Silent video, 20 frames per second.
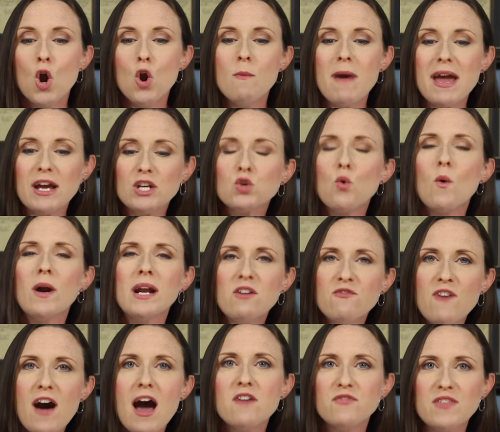make
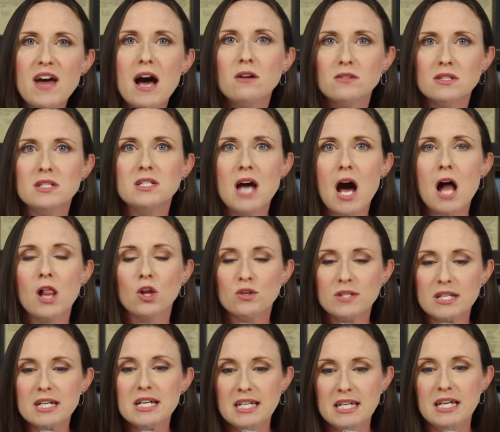
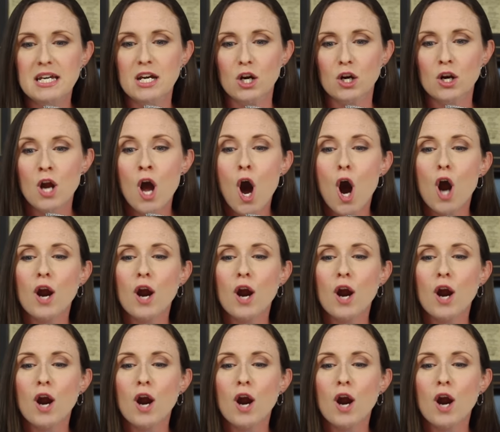$25,000 a year